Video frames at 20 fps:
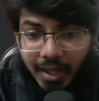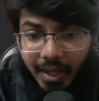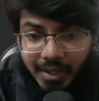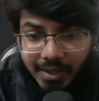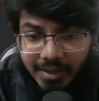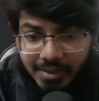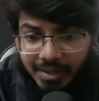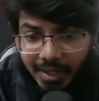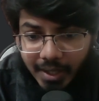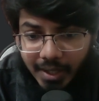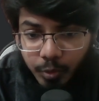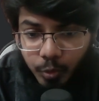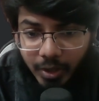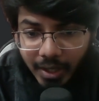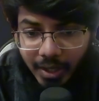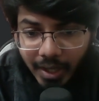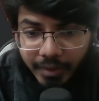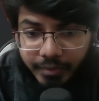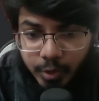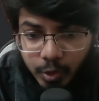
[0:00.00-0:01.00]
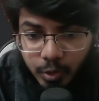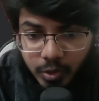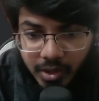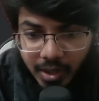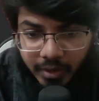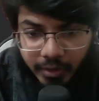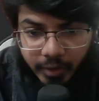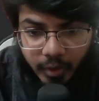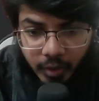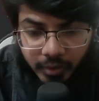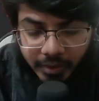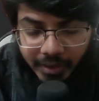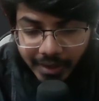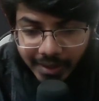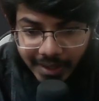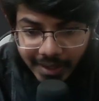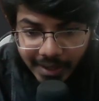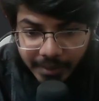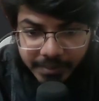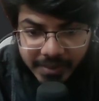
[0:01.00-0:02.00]
is that we have to turn on the
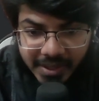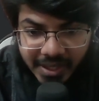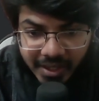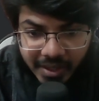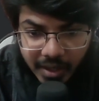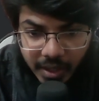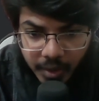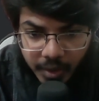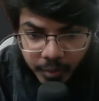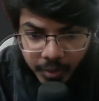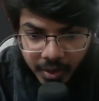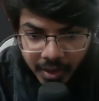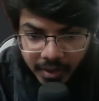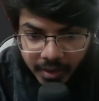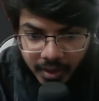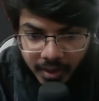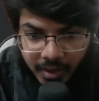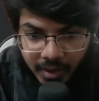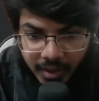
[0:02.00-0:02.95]
Deepseek R1.